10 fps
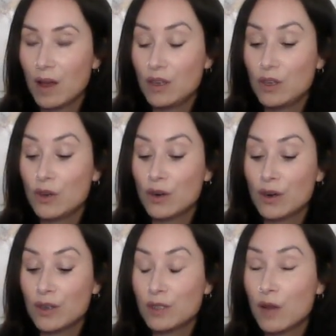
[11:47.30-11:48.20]

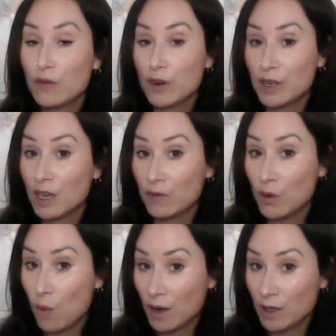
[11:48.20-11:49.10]
your self-critic if you
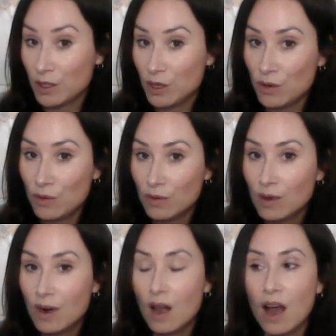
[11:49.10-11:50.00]
wanted to.
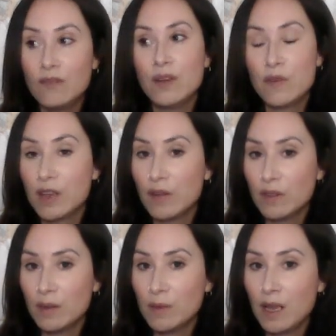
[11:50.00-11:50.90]
I've never given
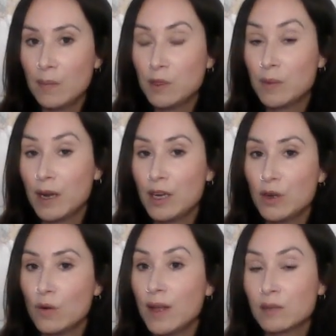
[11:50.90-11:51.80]
them names, but I know
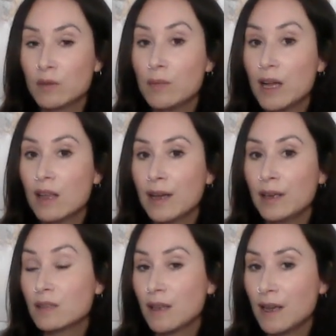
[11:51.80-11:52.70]
that some of my
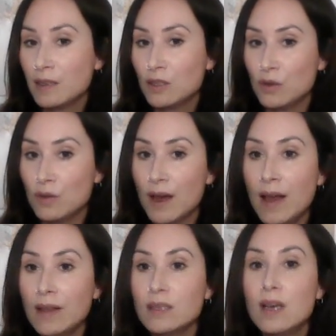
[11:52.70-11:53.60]
clients like to do
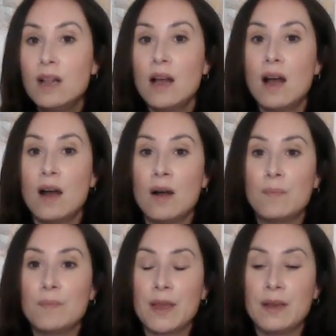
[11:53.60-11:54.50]
that.
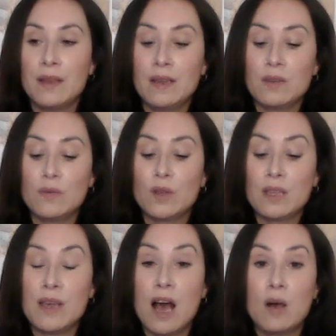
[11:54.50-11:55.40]
Um, and it really
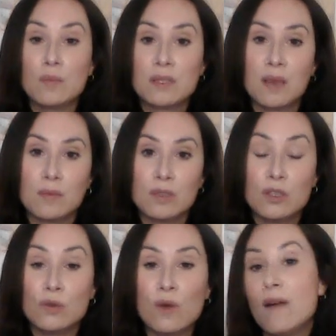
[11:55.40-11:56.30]
helps them
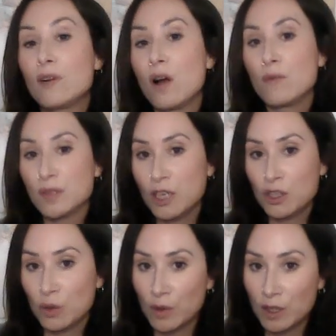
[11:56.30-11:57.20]
to have a
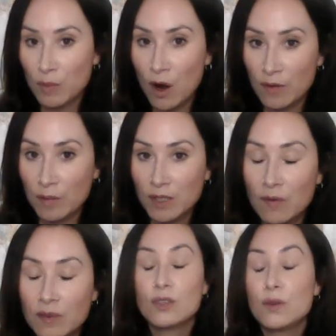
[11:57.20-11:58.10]
conversation with this part of
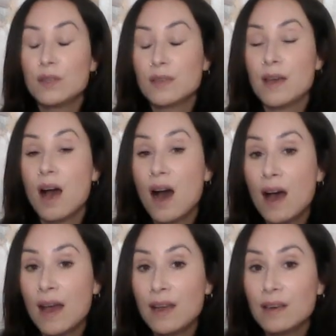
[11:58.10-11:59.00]
themselves. So you can say,
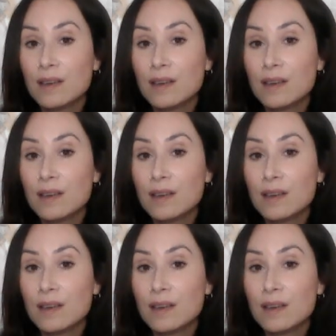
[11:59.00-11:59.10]
hi,